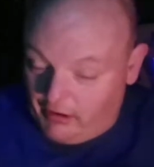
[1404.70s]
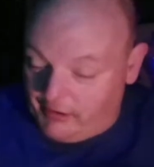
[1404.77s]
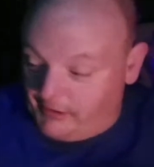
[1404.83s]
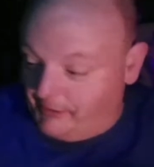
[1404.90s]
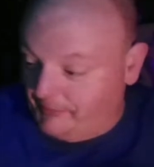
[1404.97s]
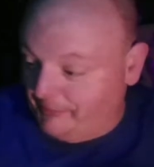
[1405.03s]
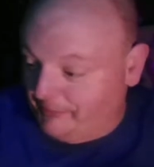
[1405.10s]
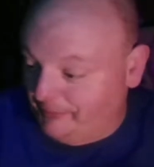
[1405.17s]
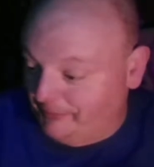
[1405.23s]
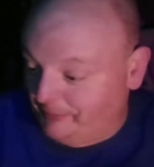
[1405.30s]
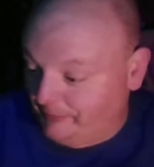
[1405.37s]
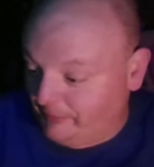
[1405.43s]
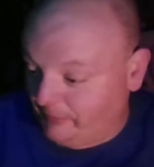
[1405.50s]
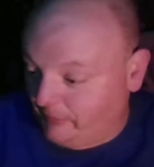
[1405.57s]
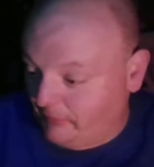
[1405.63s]

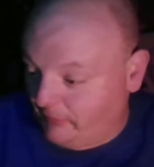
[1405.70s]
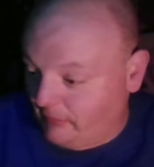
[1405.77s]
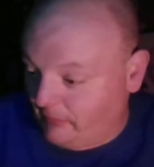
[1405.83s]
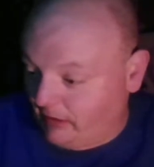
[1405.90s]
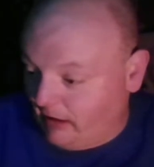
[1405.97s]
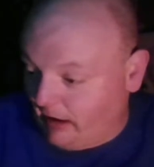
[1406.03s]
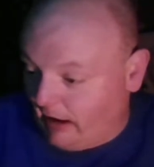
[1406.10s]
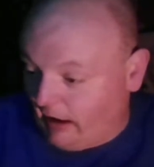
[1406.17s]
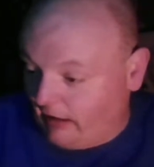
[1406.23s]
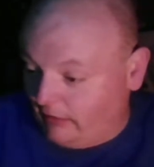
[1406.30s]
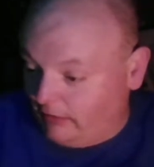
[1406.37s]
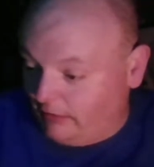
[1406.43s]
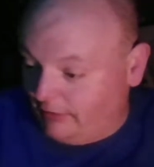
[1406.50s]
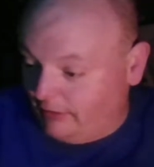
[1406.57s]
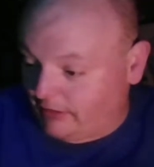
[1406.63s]
I
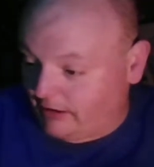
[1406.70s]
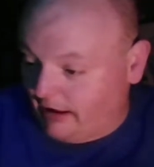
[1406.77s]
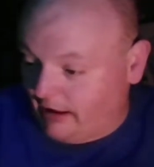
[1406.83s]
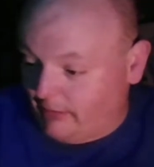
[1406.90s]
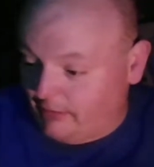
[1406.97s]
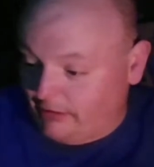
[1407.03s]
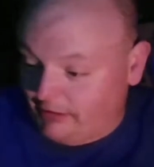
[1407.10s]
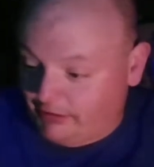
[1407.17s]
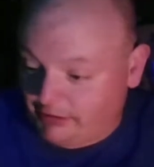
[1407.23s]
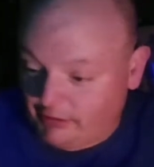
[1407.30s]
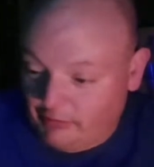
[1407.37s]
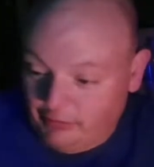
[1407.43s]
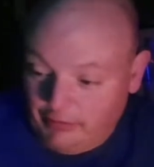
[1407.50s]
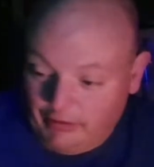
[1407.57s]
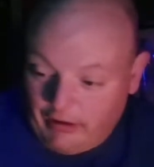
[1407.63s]
don't know if it's gonna happen this
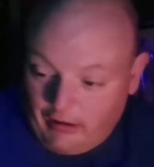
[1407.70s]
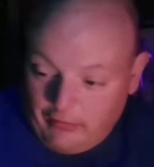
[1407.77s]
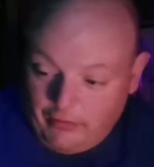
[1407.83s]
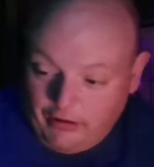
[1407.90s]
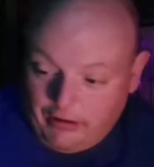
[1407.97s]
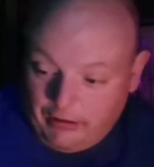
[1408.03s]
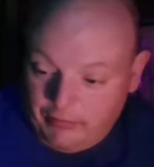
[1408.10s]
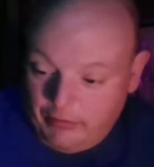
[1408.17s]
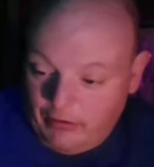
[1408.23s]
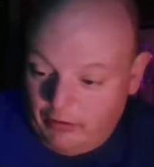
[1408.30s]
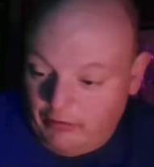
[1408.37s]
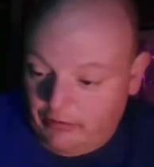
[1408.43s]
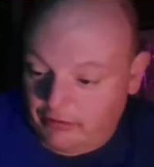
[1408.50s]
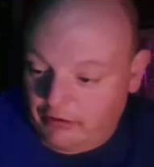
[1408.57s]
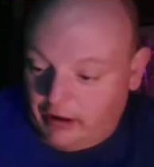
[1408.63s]
year, but I'm gonna keep it
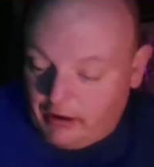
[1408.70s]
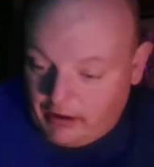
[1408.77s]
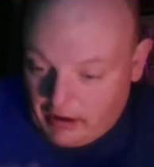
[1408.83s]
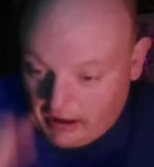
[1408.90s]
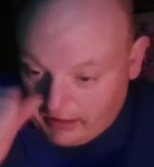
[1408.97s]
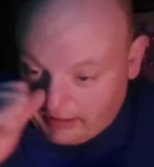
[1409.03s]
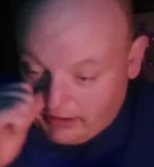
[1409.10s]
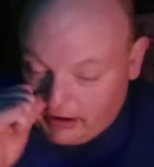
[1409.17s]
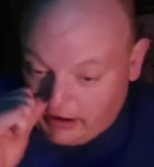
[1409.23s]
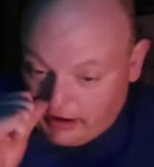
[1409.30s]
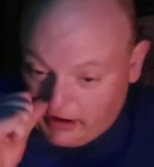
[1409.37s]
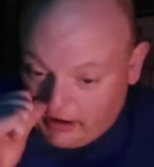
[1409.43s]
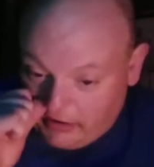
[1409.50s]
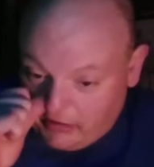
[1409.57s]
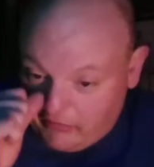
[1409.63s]
going, and I think I can
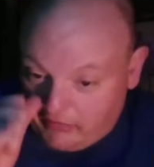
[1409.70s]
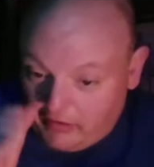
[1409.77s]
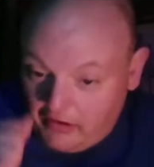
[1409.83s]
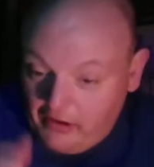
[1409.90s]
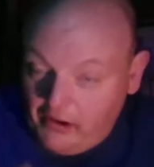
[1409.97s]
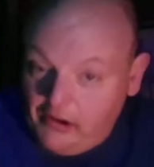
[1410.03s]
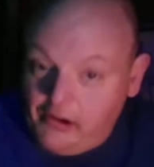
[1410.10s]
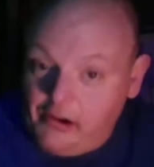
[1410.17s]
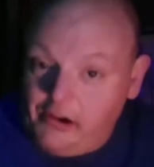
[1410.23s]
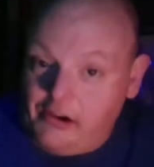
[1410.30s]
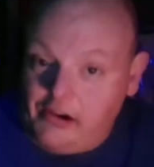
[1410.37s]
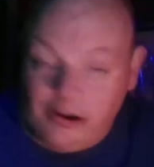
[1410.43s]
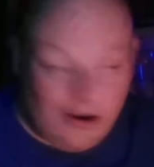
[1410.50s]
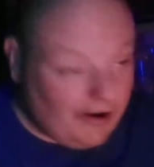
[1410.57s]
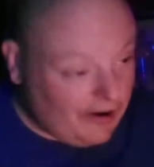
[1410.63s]
get it going.
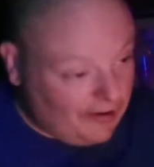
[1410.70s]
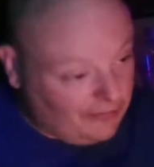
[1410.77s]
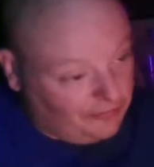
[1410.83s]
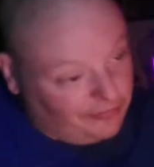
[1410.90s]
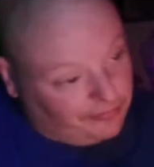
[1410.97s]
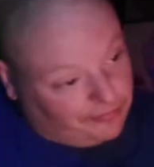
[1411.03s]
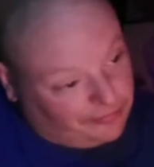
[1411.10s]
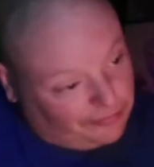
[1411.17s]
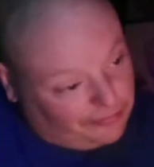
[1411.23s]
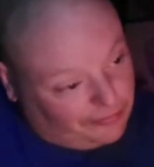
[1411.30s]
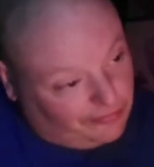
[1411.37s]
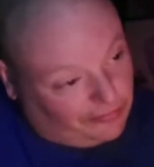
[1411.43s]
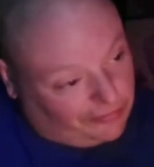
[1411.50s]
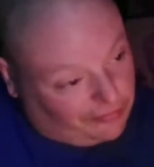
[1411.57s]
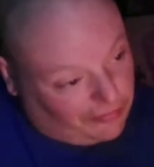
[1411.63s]
Um,
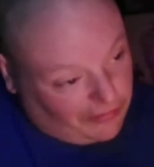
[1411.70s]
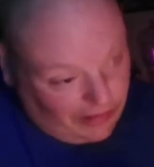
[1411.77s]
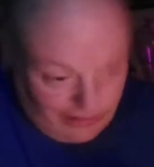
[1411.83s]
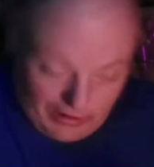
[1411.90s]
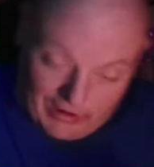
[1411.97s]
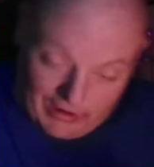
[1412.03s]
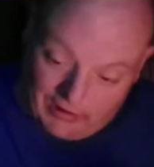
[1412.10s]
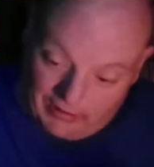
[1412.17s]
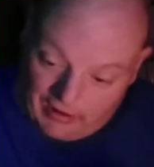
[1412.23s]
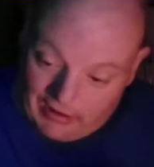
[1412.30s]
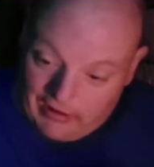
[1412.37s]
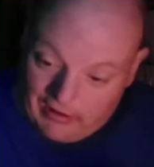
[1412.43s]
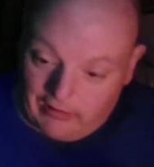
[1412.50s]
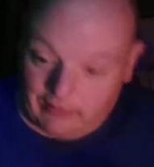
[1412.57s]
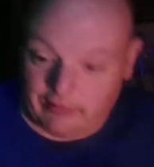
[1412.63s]
I
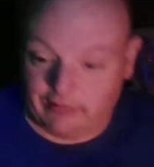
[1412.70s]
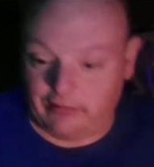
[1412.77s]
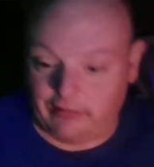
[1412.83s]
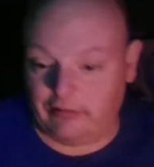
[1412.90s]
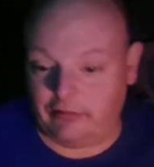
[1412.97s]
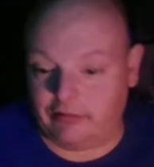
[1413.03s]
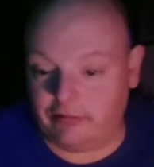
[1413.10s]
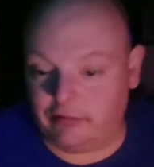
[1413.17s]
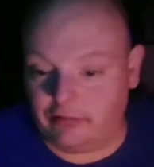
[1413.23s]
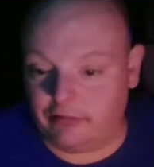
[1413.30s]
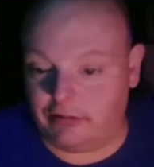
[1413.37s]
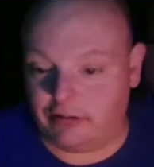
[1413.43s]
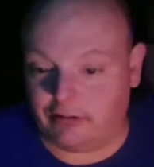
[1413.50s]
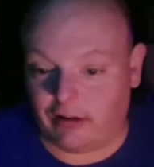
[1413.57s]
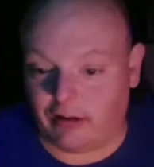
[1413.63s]
got
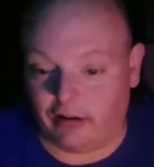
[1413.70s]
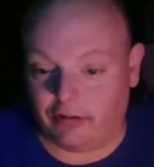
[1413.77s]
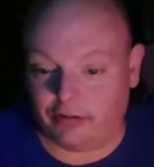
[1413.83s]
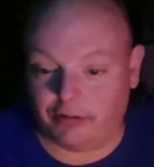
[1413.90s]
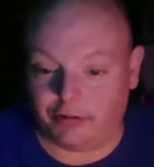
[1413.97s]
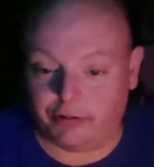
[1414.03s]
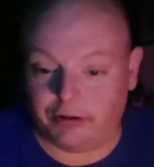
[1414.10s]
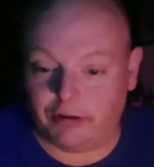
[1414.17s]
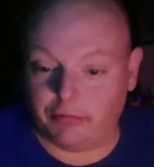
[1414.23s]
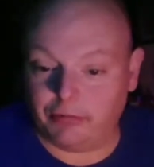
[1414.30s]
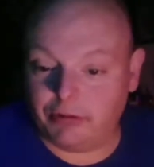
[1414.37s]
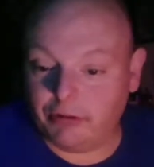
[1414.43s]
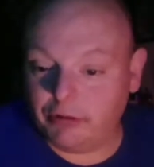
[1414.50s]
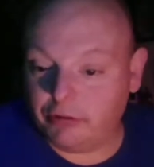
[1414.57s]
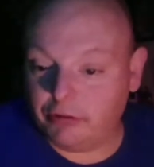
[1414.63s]
desires and
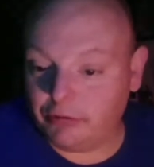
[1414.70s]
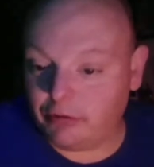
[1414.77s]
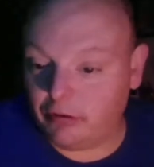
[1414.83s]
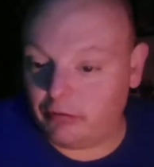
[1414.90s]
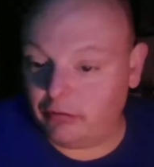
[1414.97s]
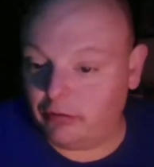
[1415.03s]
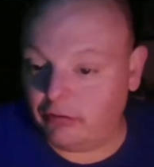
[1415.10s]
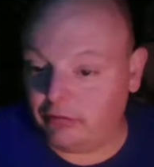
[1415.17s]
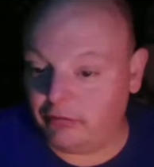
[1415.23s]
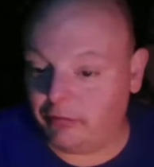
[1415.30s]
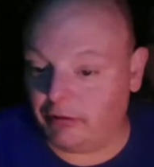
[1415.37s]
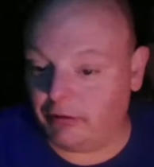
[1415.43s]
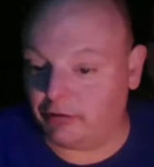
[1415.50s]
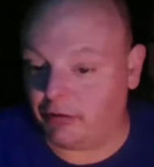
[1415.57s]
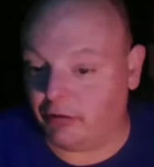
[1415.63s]
dreams to do, so
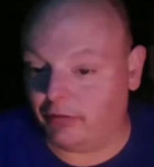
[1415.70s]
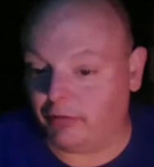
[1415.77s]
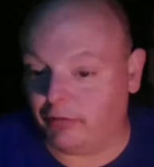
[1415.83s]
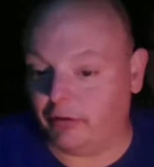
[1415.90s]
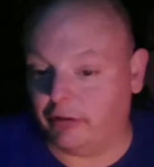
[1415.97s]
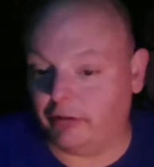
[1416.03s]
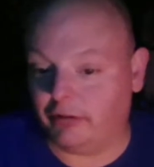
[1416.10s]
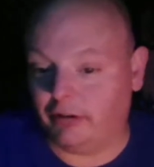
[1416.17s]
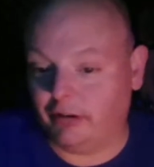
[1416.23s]
might as well go for it.